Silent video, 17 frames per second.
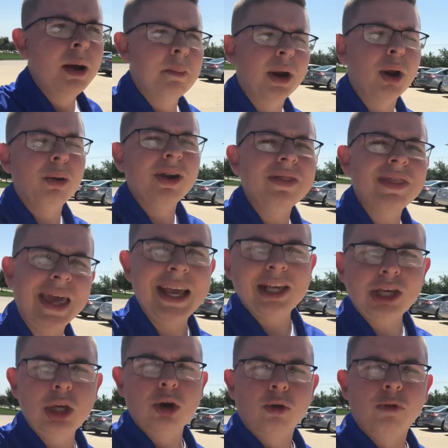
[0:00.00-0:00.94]
but I want to
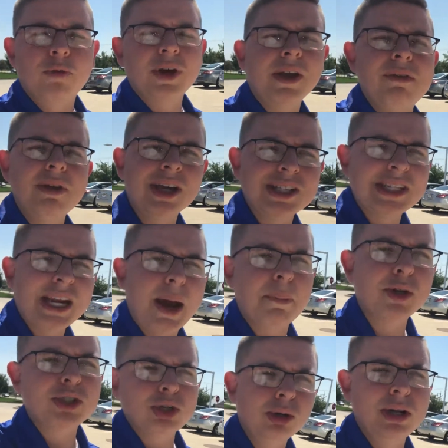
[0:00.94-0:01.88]
thank you for giving us an
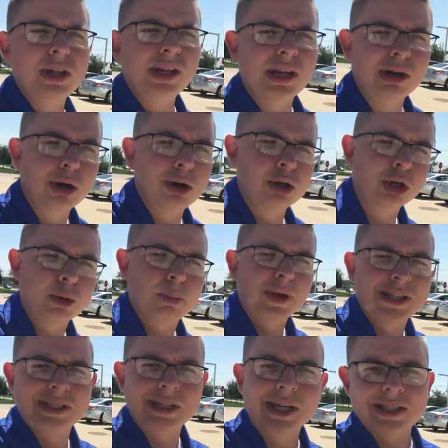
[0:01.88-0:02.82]
opportunity to earn your
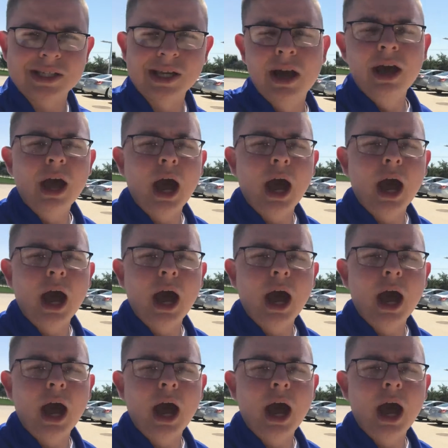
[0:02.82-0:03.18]
business.